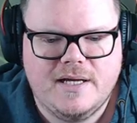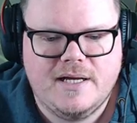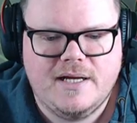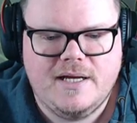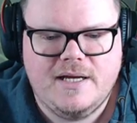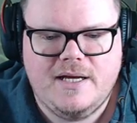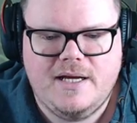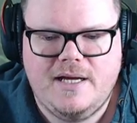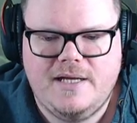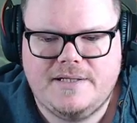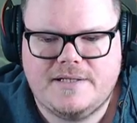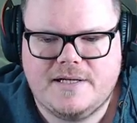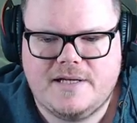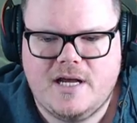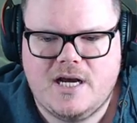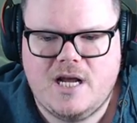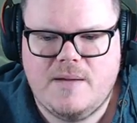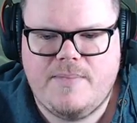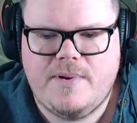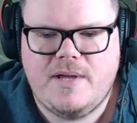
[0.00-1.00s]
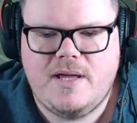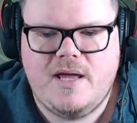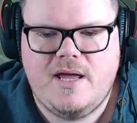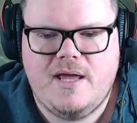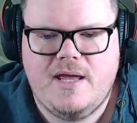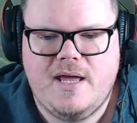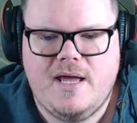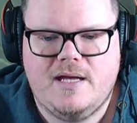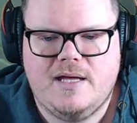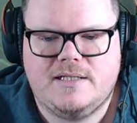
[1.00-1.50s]
It's going to
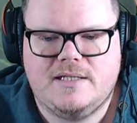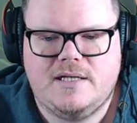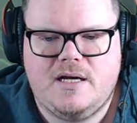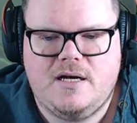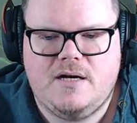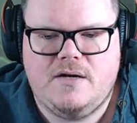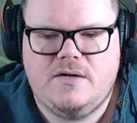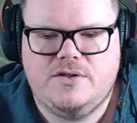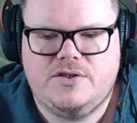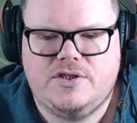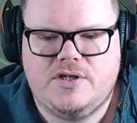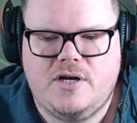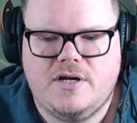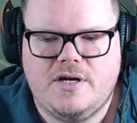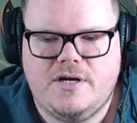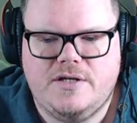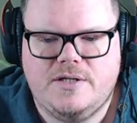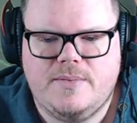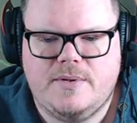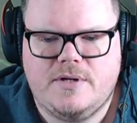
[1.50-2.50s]
be exile target creature